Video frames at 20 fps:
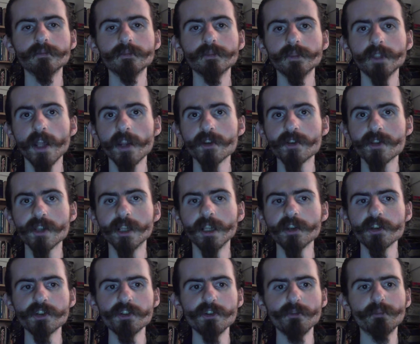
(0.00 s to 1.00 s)
That is the
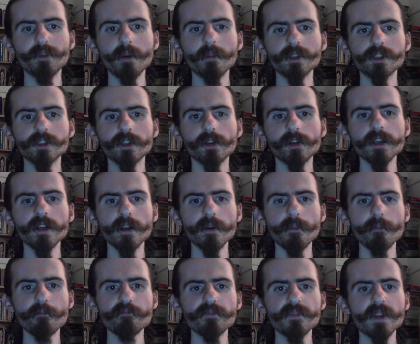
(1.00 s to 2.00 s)
lesson of Brahmacharini,
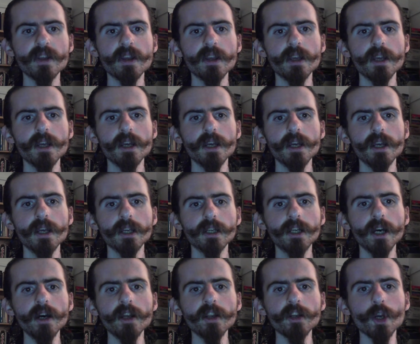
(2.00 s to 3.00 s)

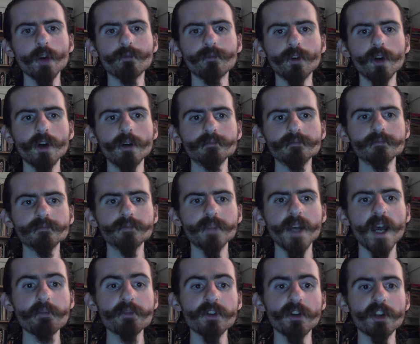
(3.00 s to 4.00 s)
guiding her from,
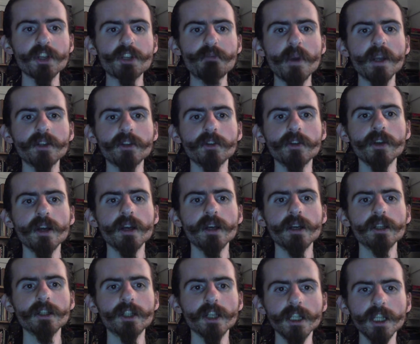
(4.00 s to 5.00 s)
perhaps unexpected,
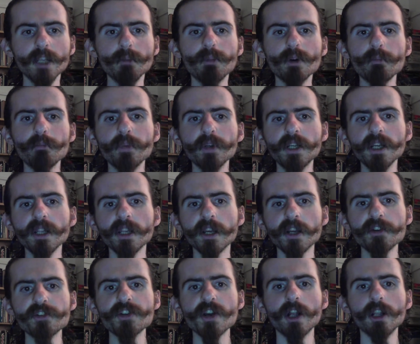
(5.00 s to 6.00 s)
deliberate
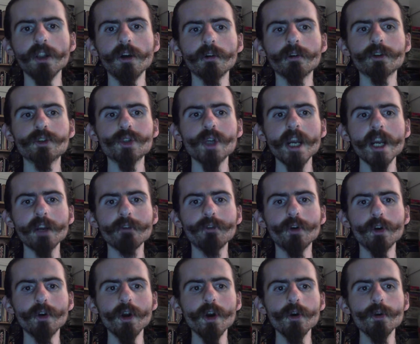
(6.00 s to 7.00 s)
beginnings along a track of
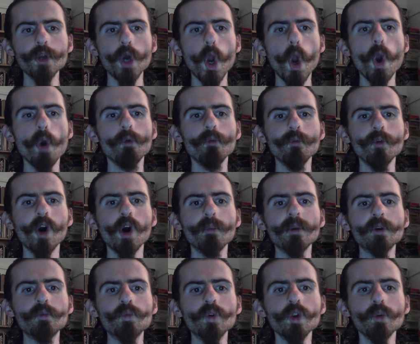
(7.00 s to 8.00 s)
her own
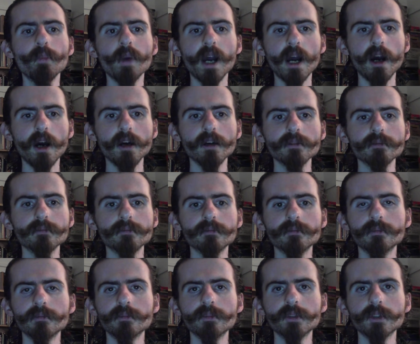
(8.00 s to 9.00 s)
overwhelming willpower,
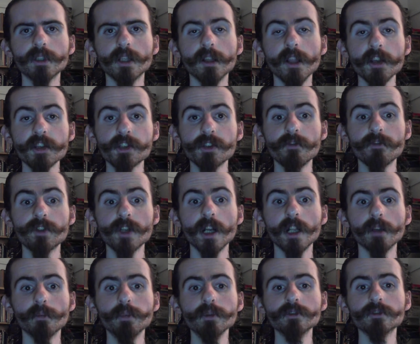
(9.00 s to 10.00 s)
the lesson of
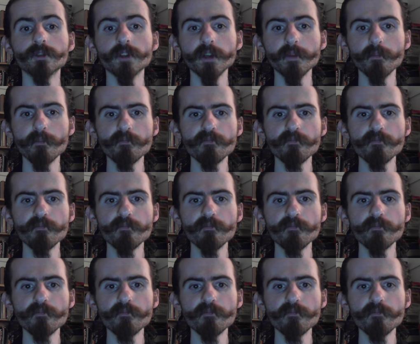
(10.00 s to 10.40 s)
Shailaputri,